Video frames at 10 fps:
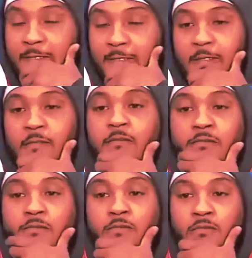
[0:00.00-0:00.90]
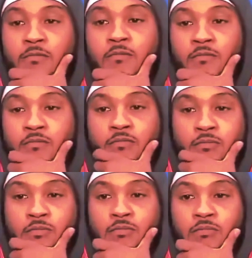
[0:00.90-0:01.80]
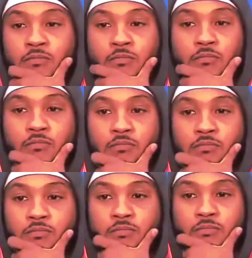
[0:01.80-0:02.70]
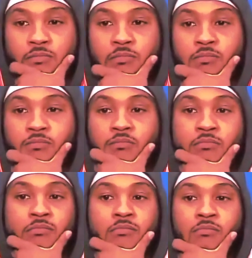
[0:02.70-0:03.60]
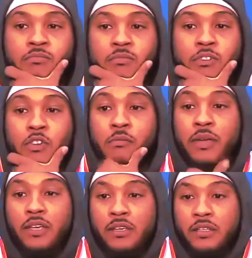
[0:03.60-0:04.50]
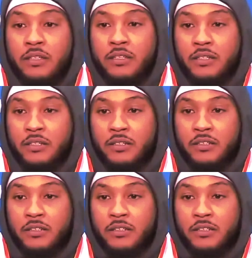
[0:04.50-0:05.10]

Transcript: concept of starting at the four or even coming off the bench. And the second question is. Well, me? Oh.